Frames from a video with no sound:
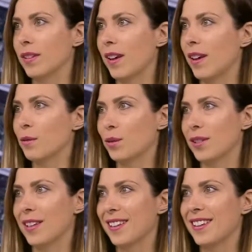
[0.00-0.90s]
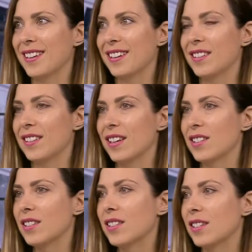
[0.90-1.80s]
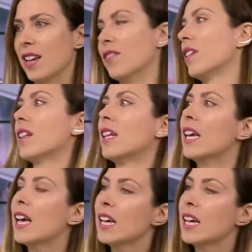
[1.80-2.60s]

I would say. Yes, definitely.